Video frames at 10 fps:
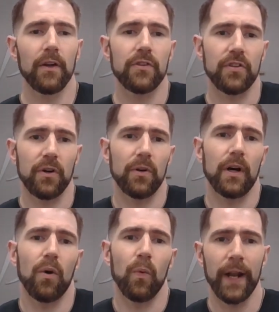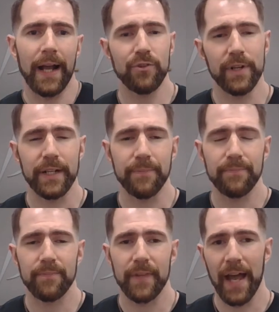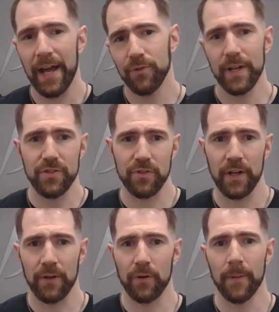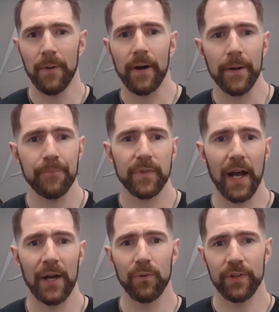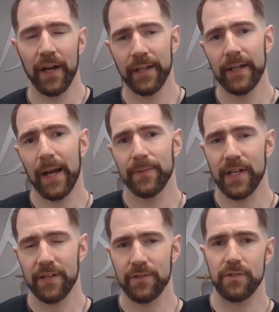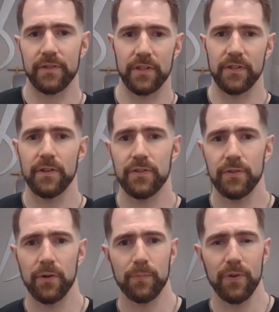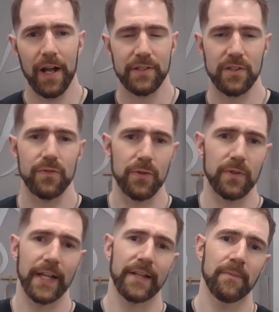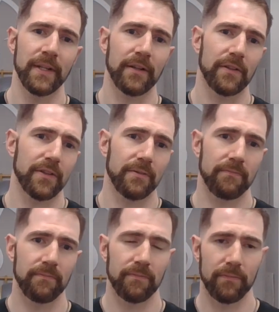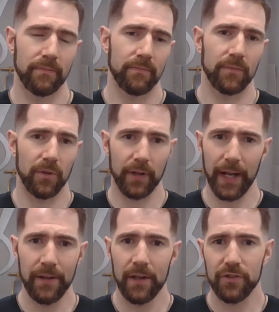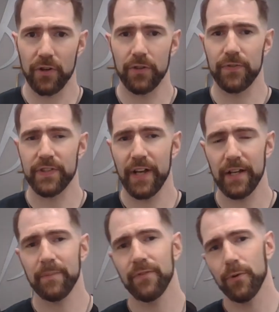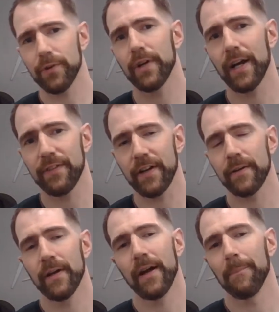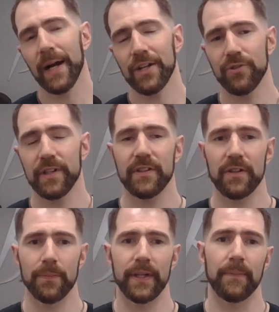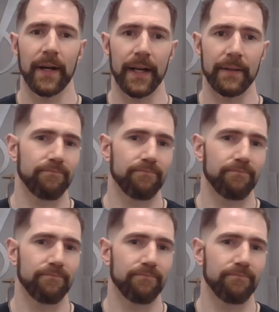So when I drink at a restaurant or a bar, I will not eat appetizers, desserts, or processed food-laden meals. Okay? Okay, so you've decided before you got there, my treat is going to be my